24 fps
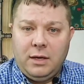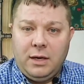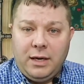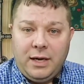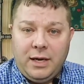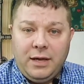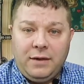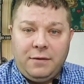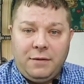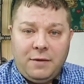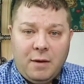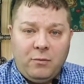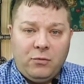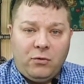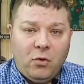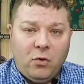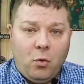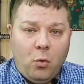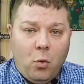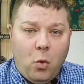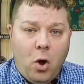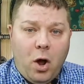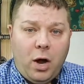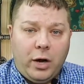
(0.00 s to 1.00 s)
Get them to
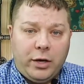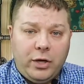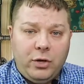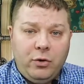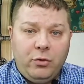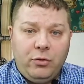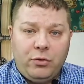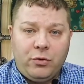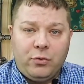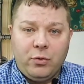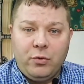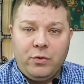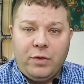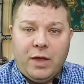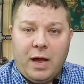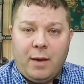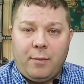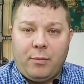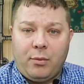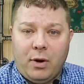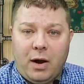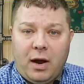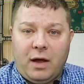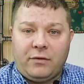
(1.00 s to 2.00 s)
walk you through
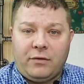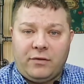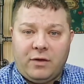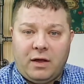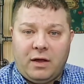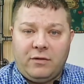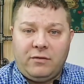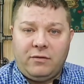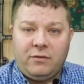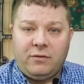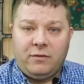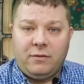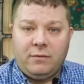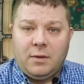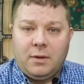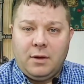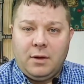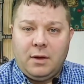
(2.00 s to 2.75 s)
that process.